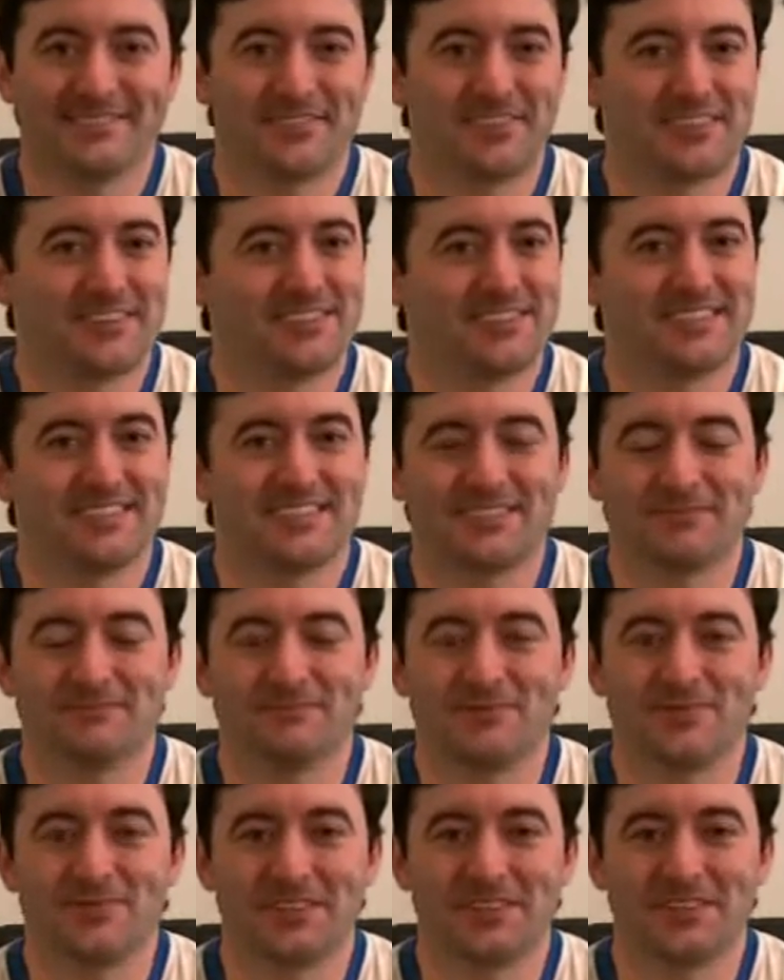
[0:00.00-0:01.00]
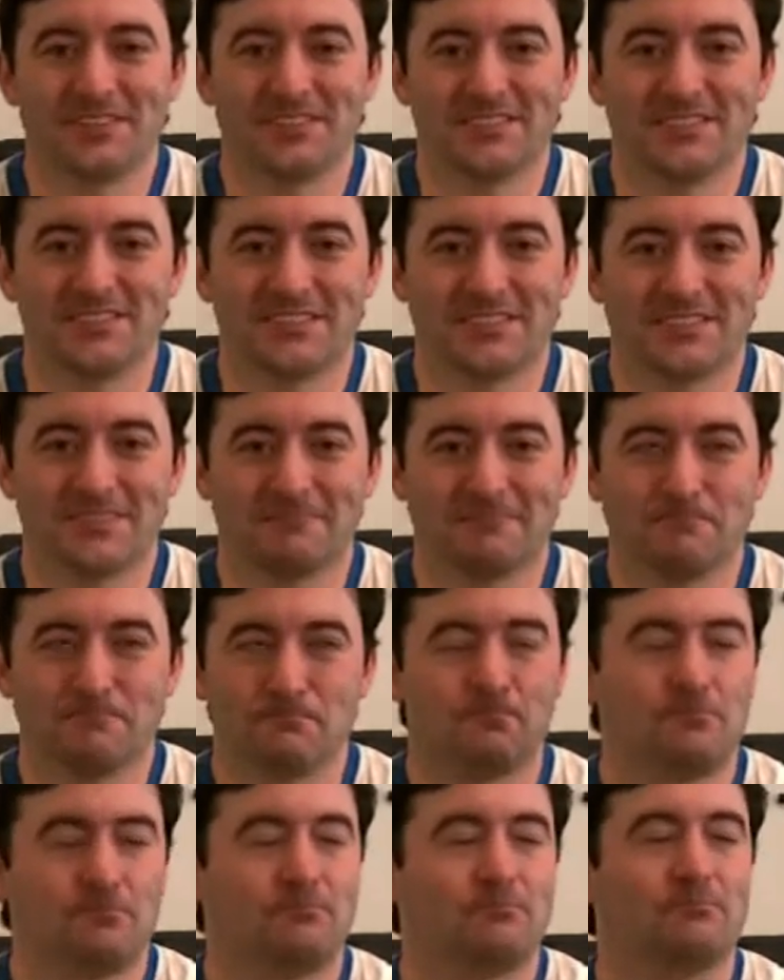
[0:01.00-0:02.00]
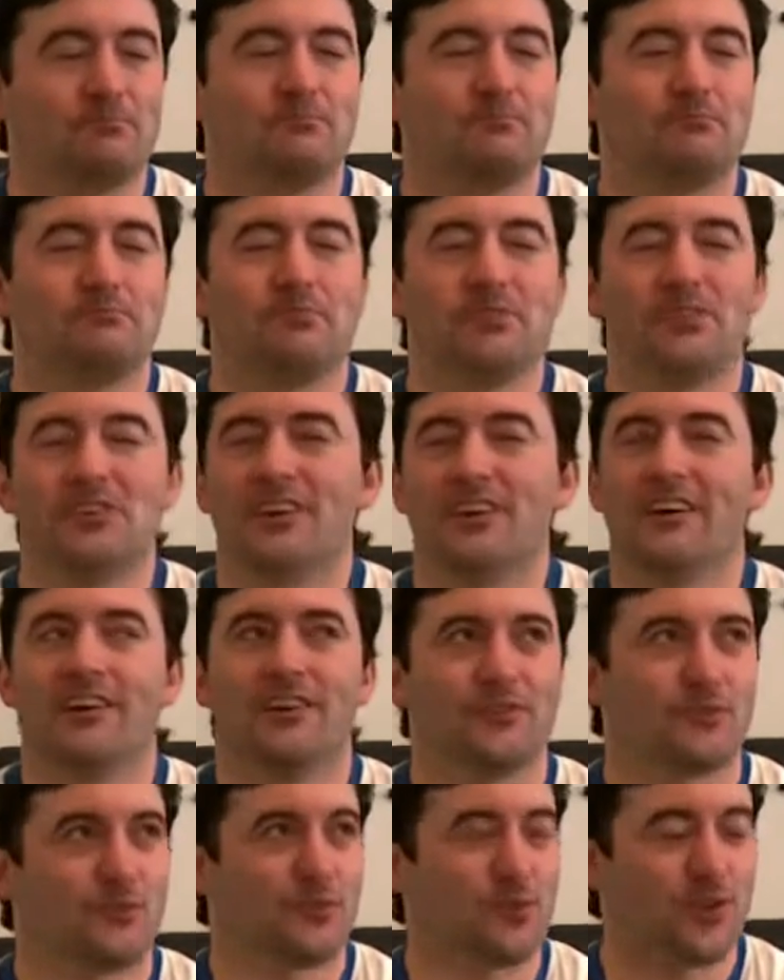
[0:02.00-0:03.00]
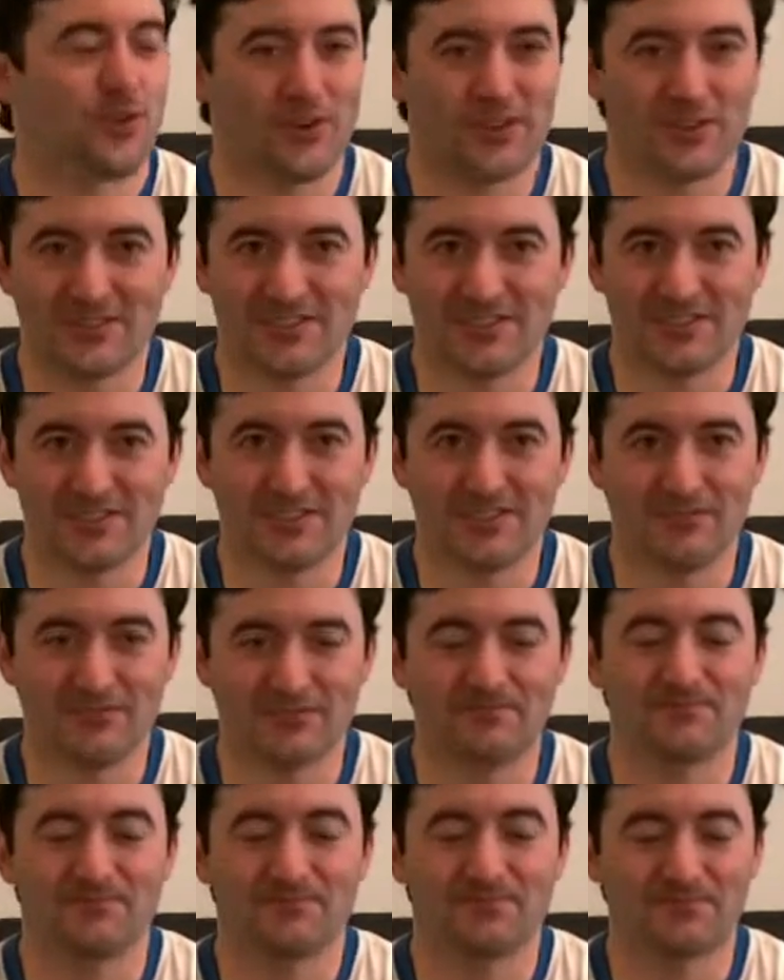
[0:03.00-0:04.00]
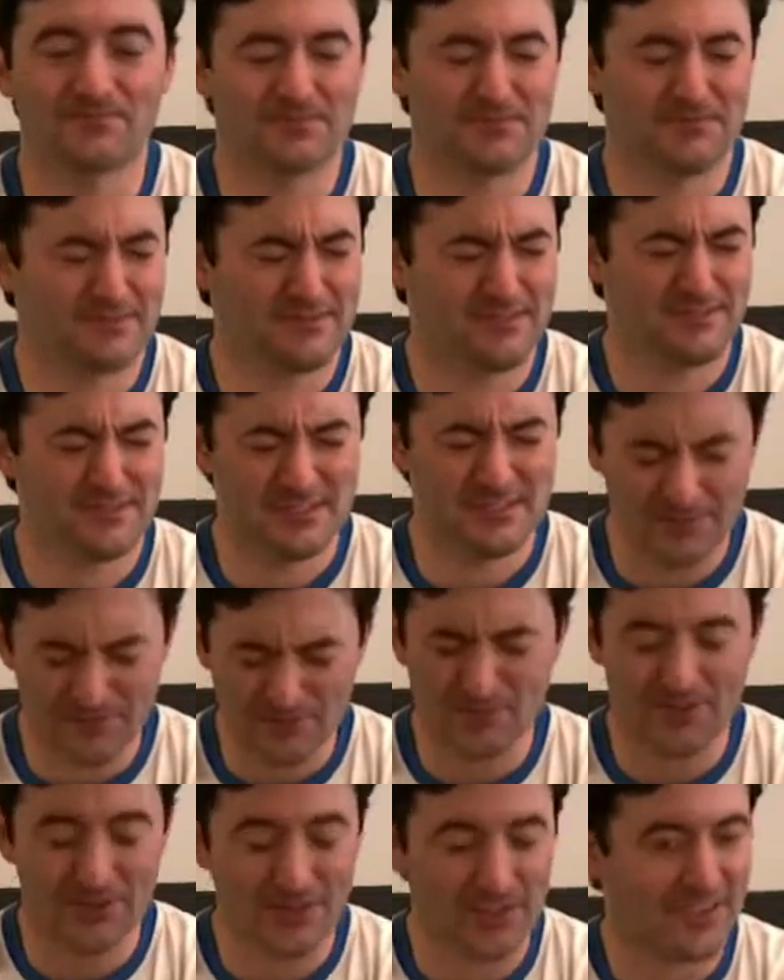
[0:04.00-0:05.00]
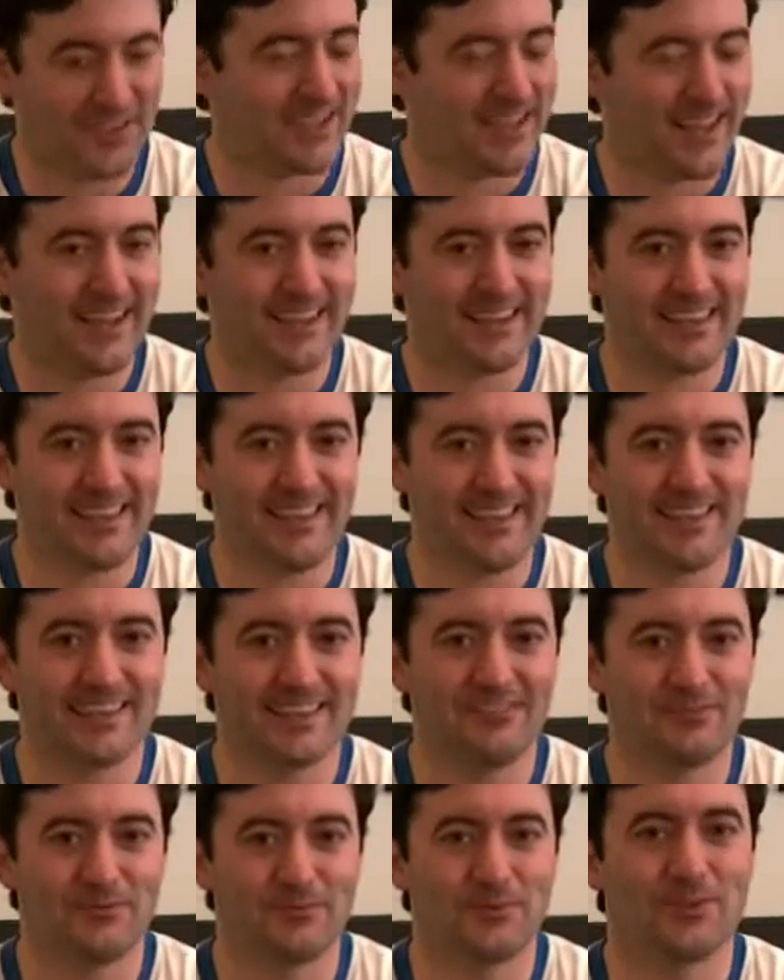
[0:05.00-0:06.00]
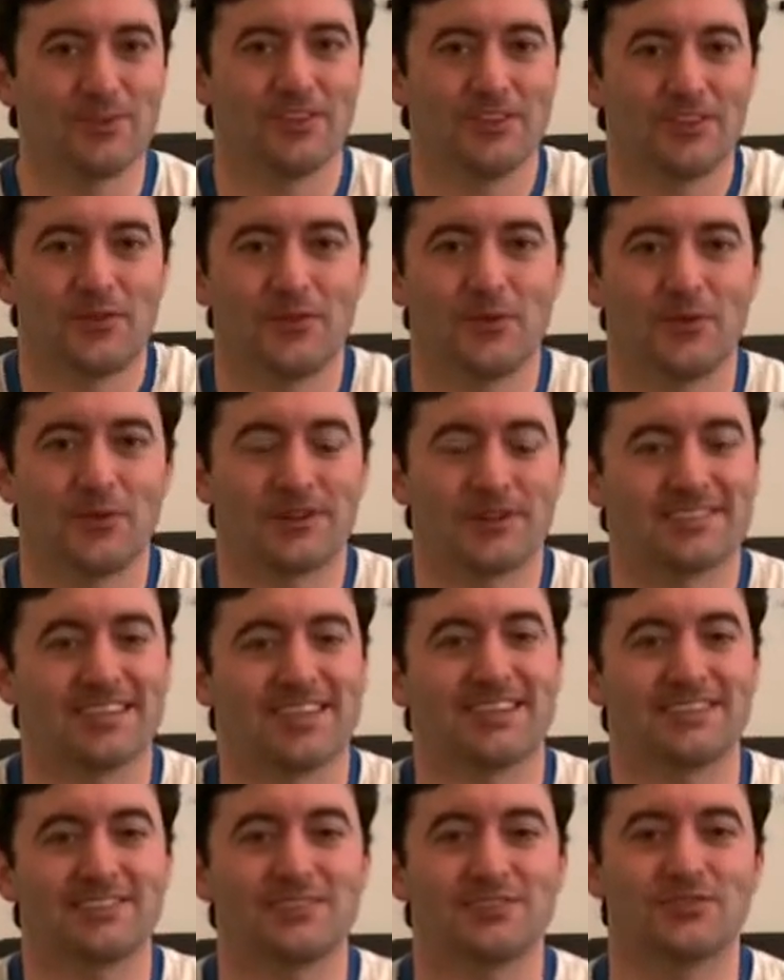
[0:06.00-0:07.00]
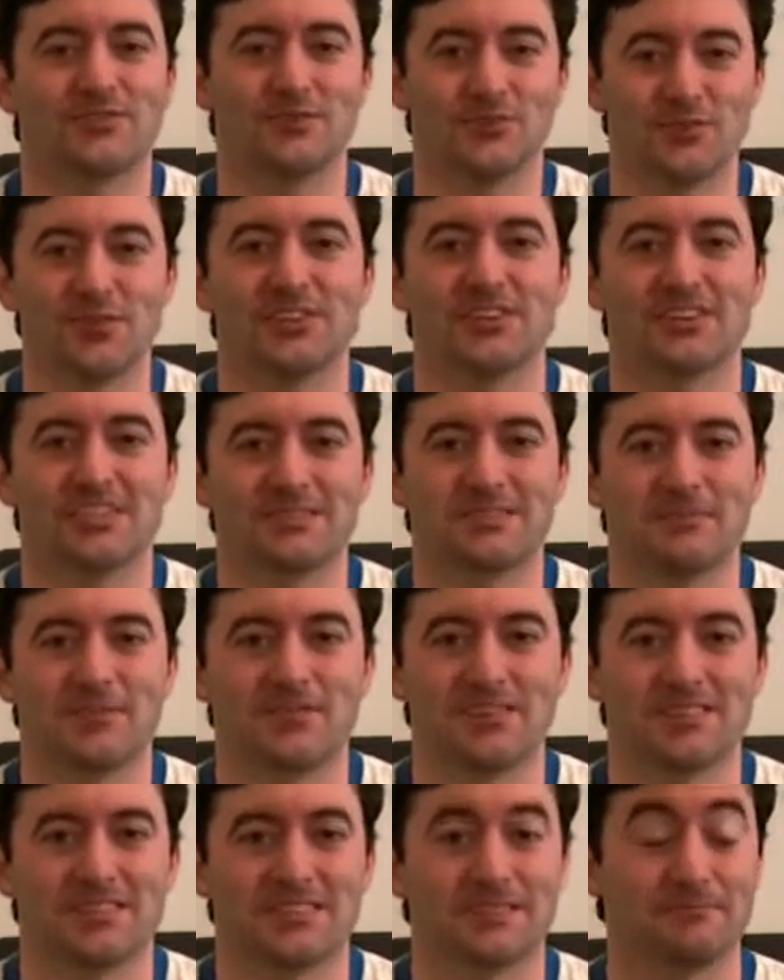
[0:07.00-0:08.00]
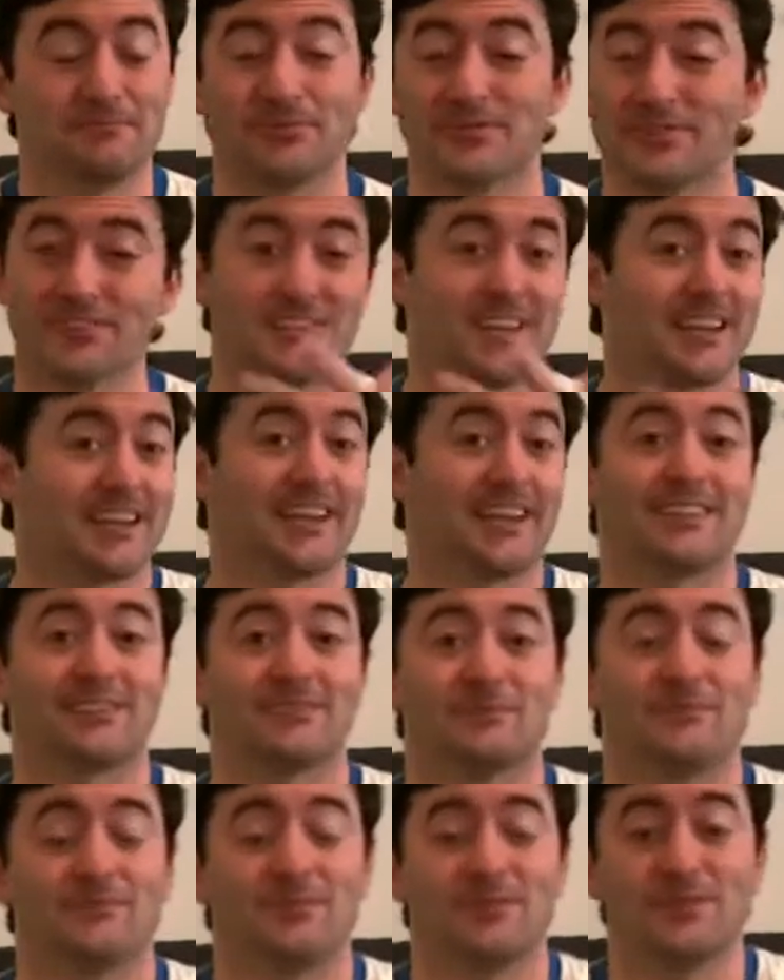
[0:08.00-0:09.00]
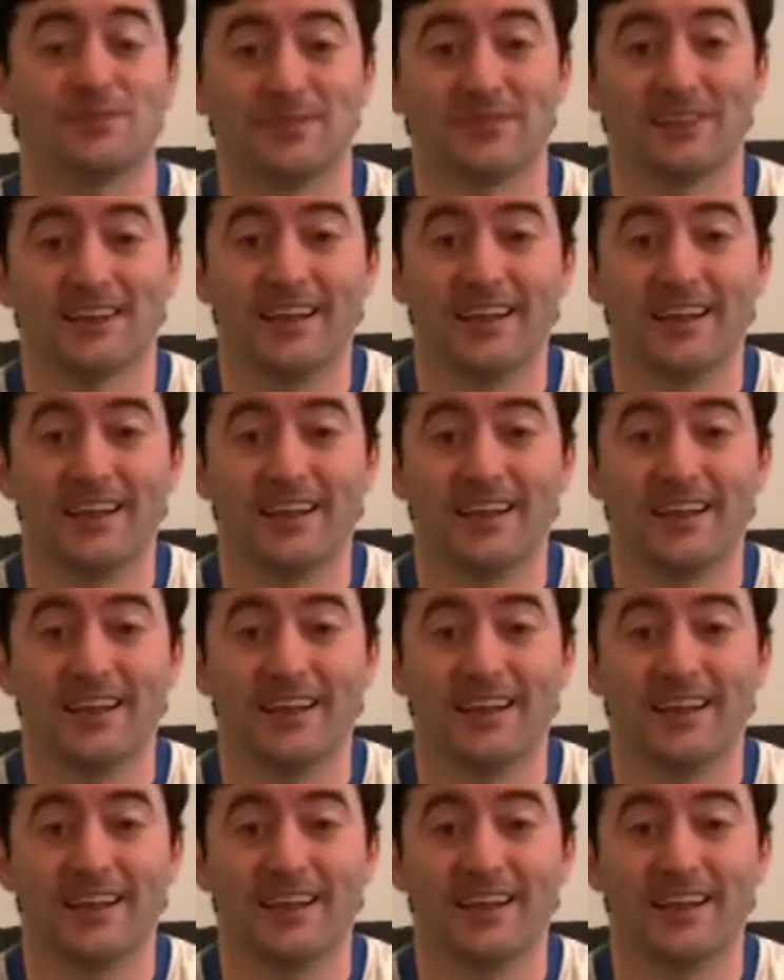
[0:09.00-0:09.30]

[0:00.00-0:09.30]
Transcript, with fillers: this movie is just beyond words. You really don't know what it's like until you really experience it. Please check out the review.